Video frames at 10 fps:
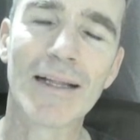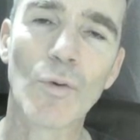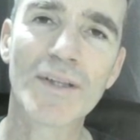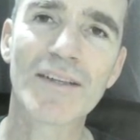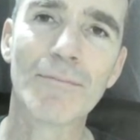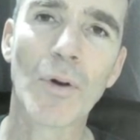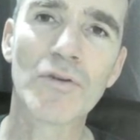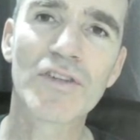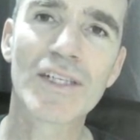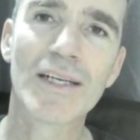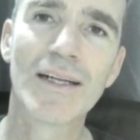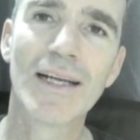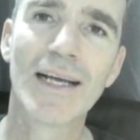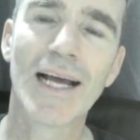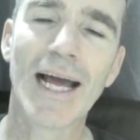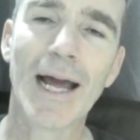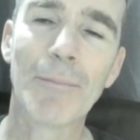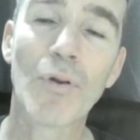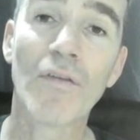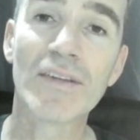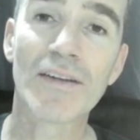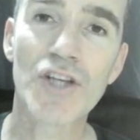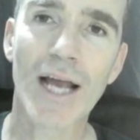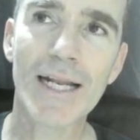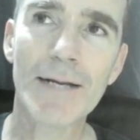westernmost province of China.